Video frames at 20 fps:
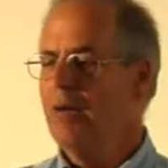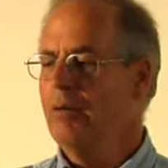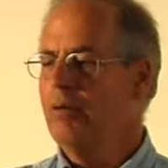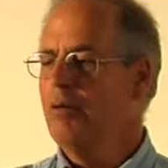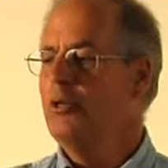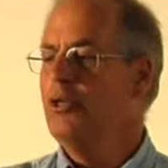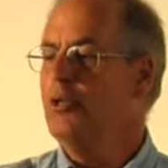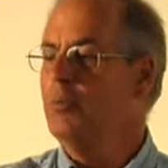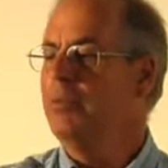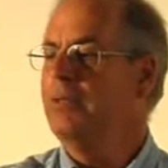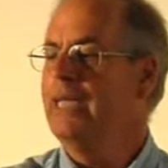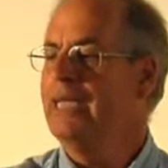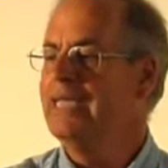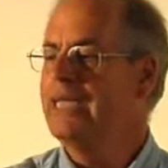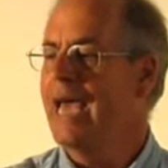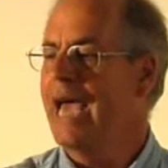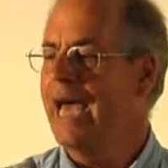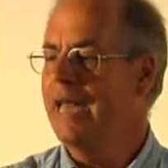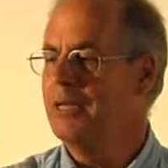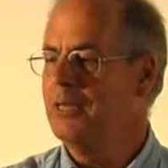Could you please
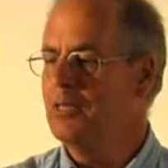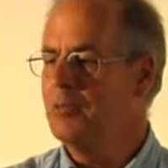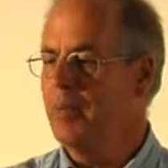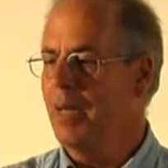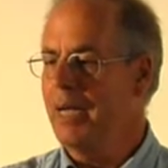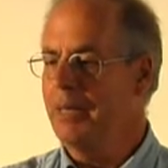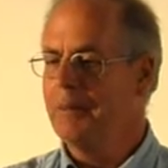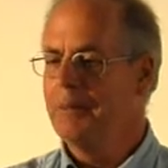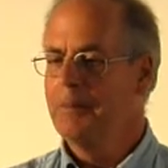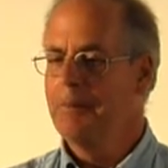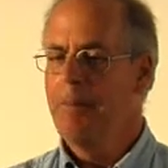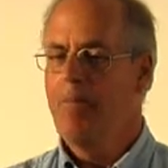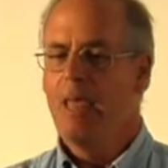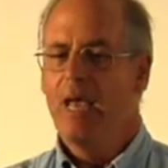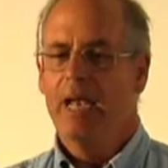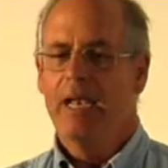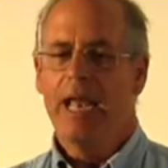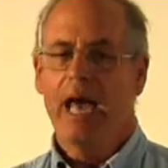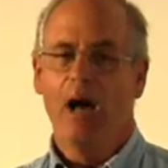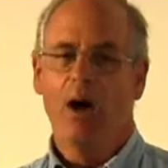hand inspect?
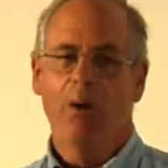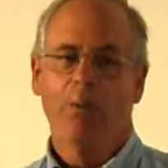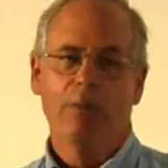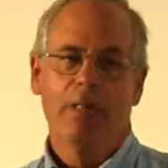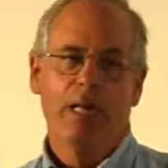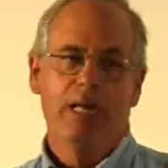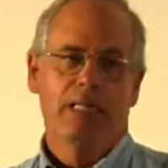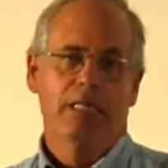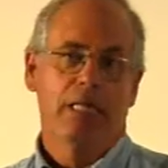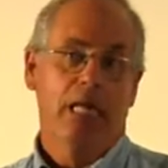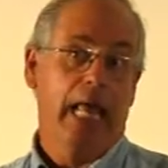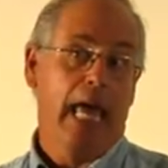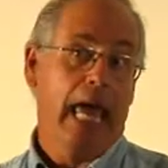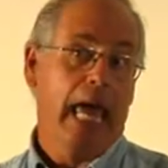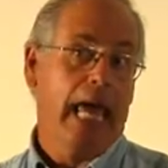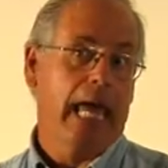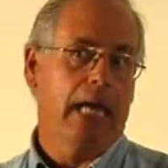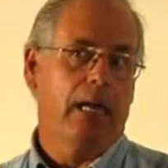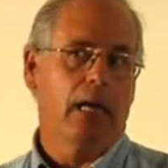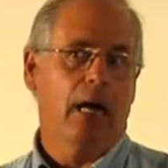Now,
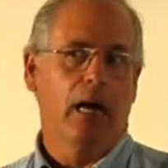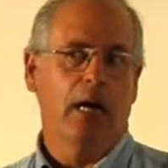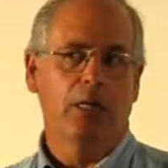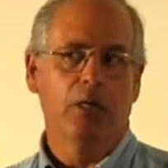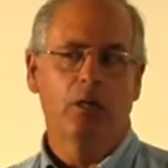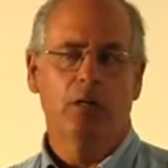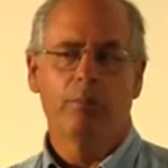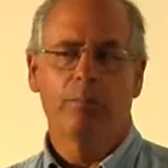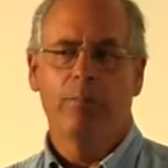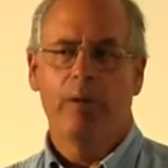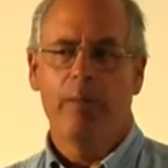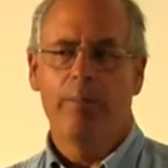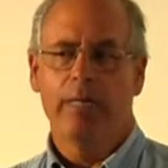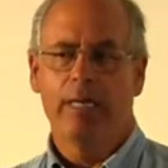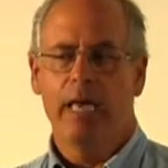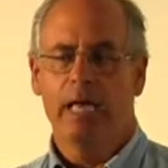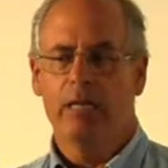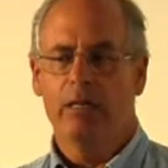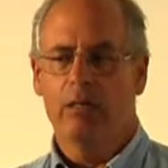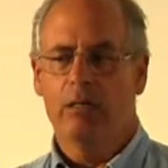today, you can maybe
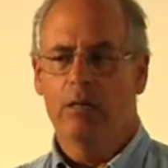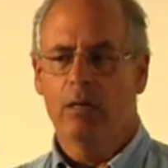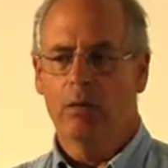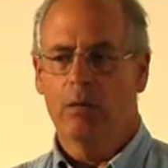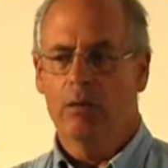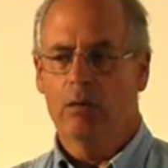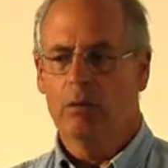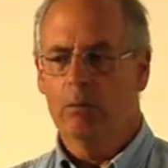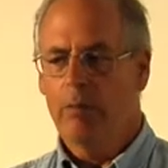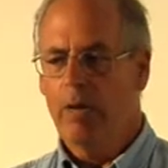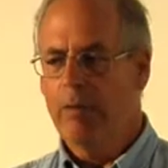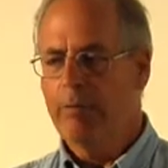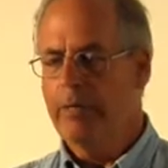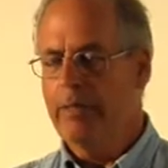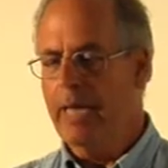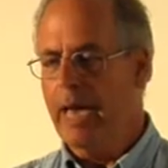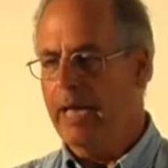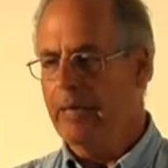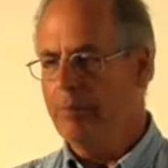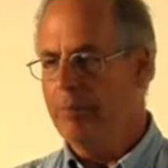get away
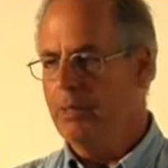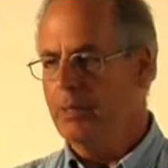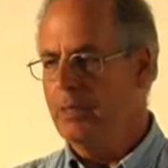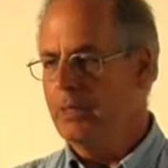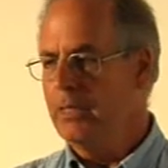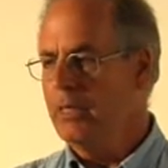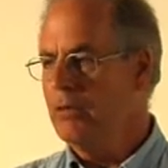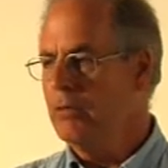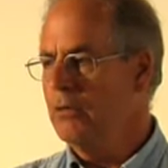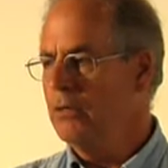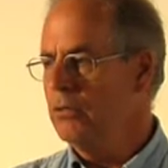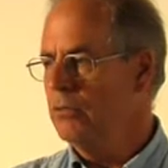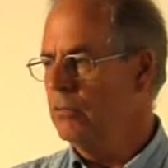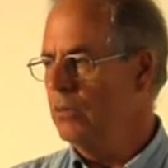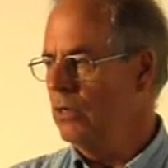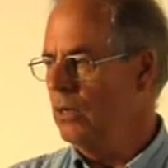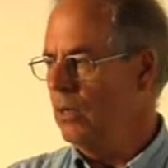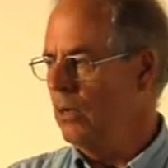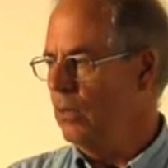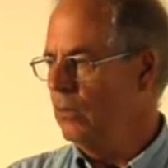with that, but a year or
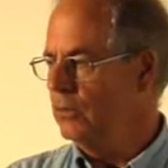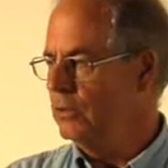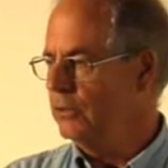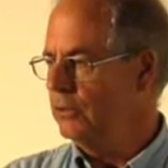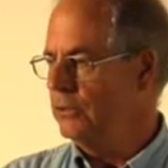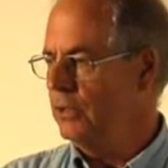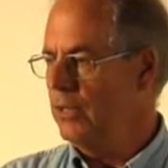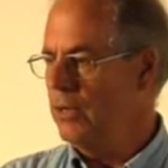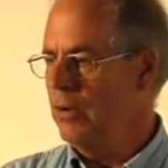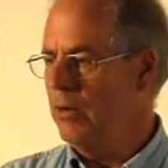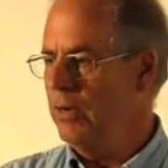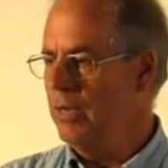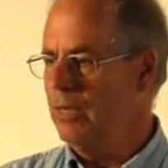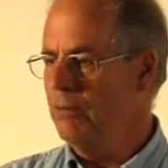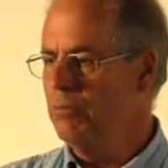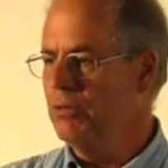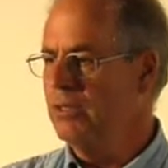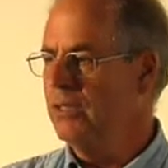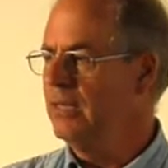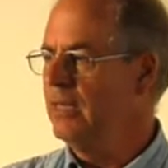two ago, the security
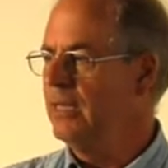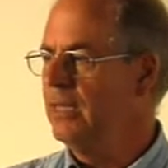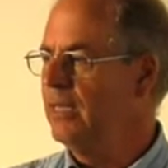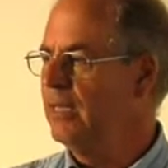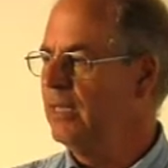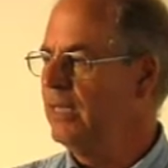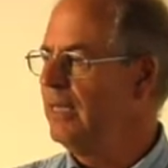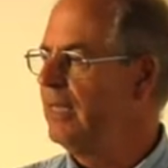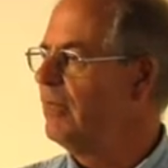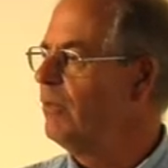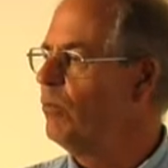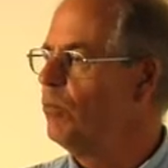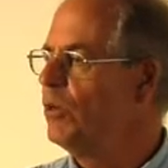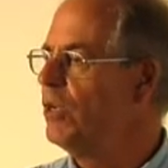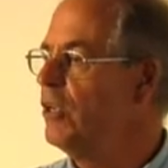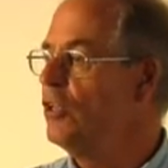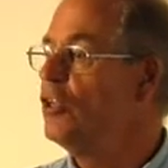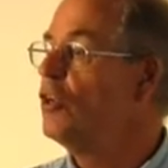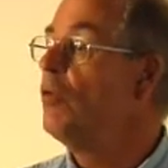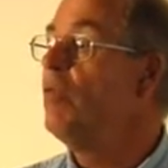
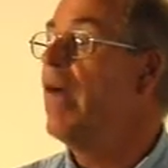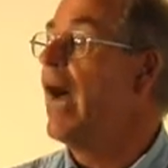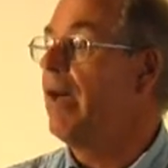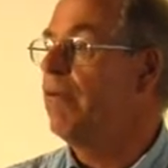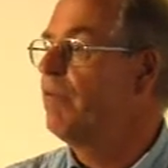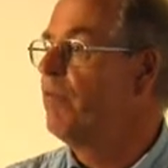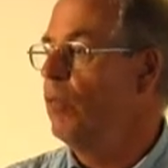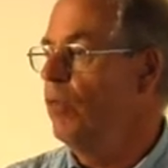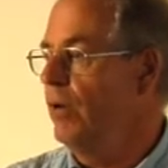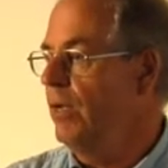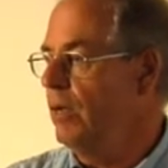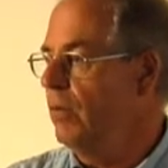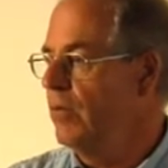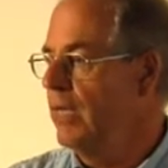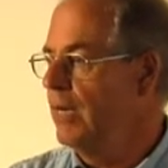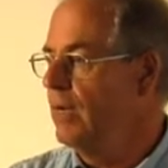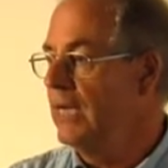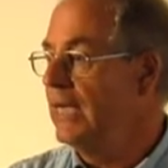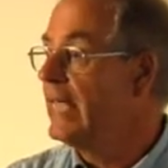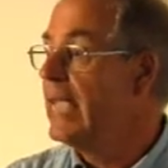wouldn't do that for you.
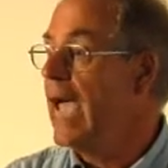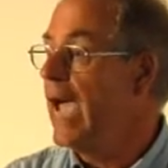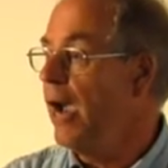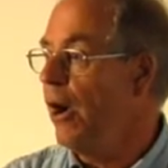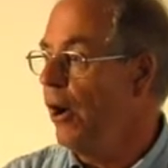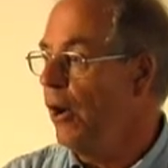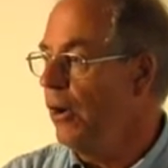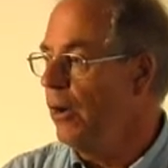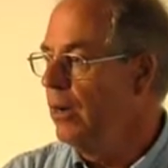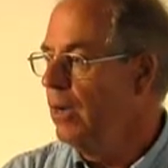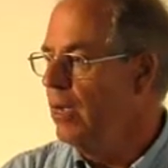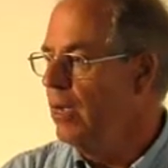They didn't care.